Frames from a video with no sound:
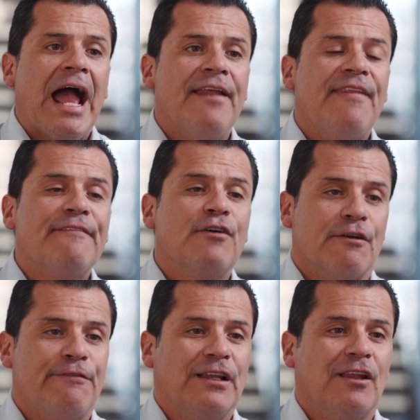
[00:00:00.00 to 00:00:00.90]
And they've
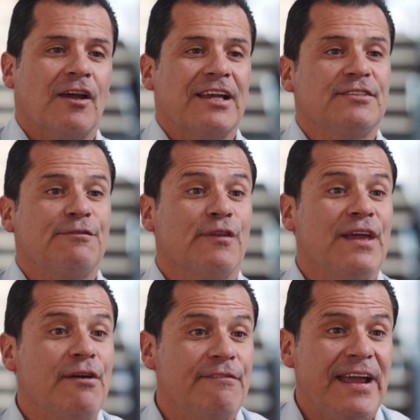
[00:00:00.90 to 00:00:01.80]
got to feel it like it's for
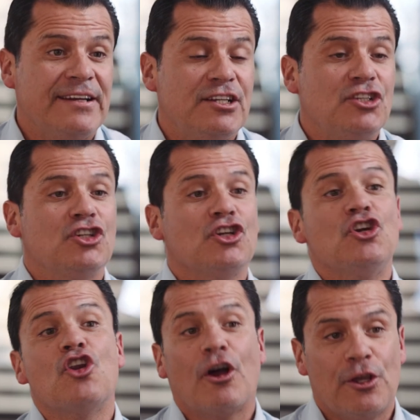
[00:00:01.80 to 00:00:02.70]
their advantage,
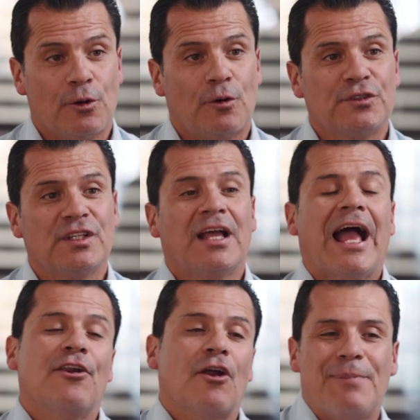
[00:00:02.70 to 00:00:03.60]
not yours,
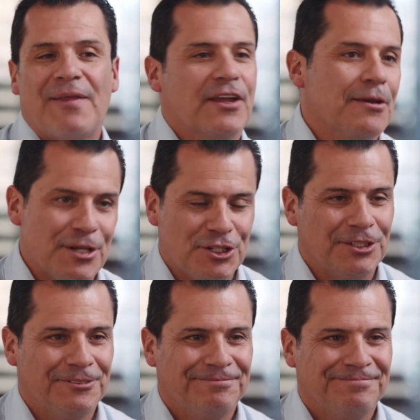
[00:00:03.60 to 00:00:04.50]
and not about the
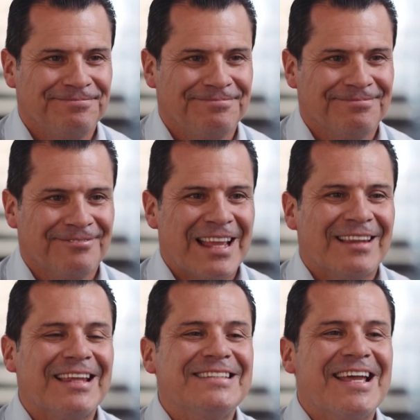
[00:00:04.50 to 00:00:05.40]
commission.
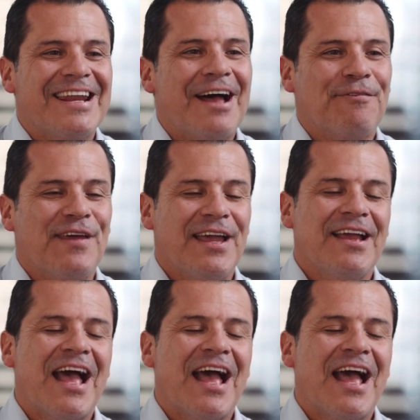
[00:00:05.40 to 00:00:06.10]
Let's get out there.